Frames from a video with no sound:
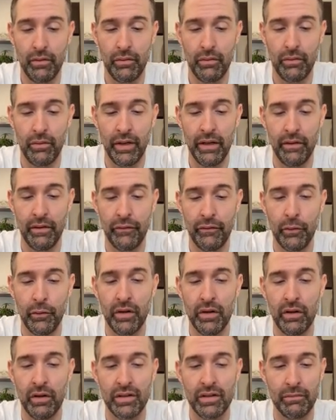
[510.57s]

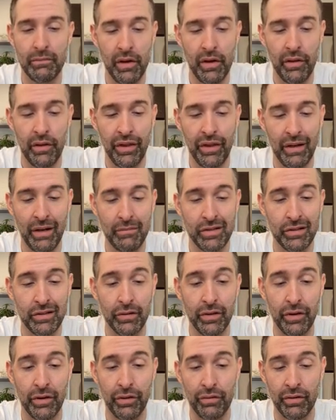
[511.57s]
$400 a month times
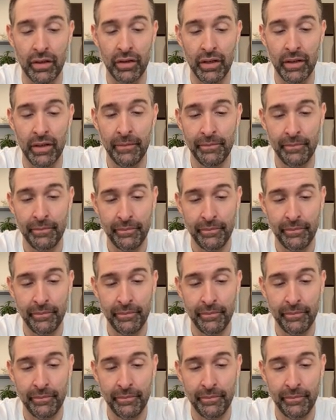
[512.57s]
33.